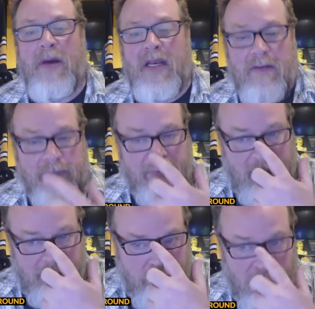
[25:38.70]
But
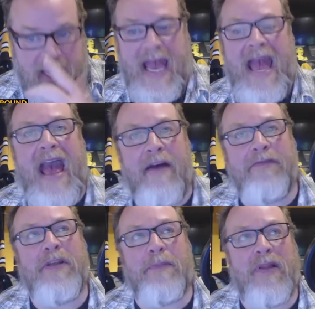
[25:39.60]
if we
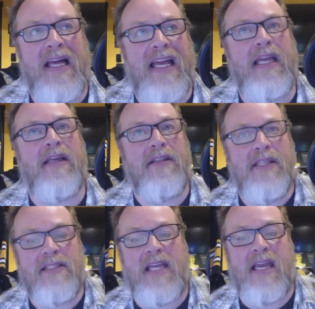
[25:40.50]
have to play
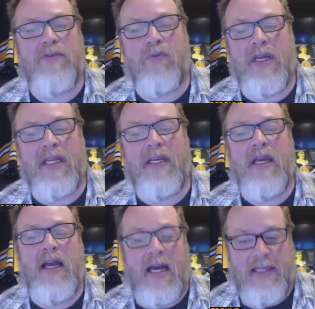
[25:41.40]
this game to win,
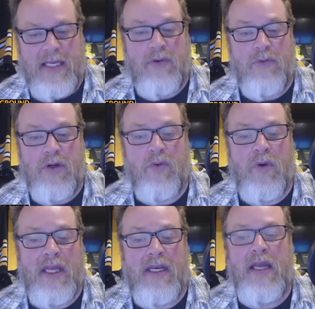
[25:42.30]
I think we
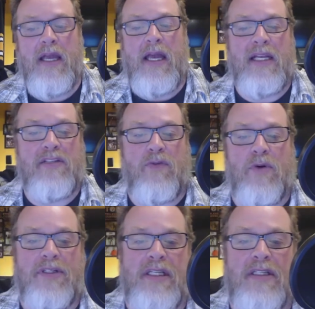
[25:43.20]
will win, and it's
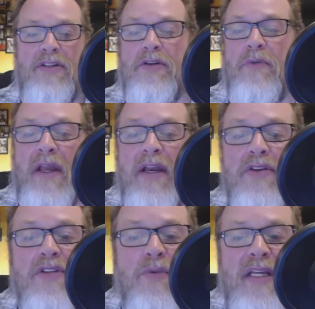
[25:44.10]
14-2. Well,
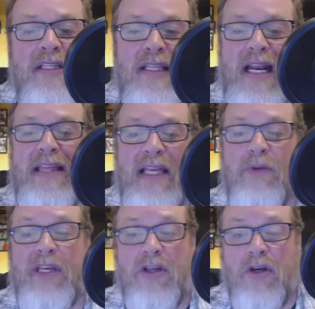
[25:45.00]
here's the reason that I
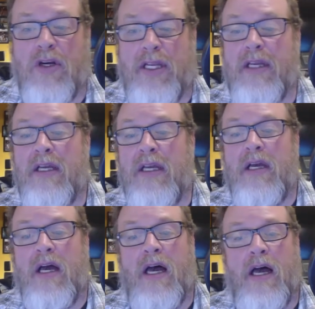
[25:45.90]
think we could
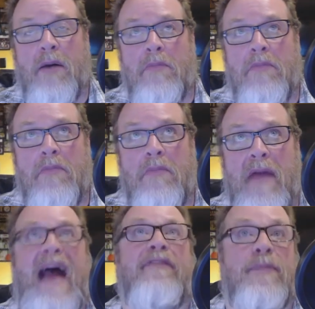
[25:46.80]

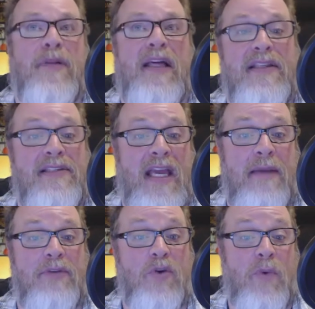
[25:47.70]
have to play this
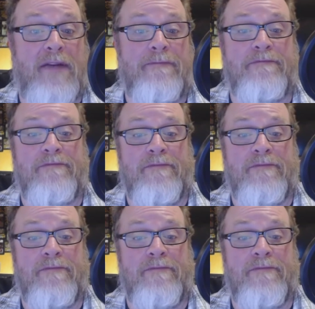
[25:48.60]
game to win.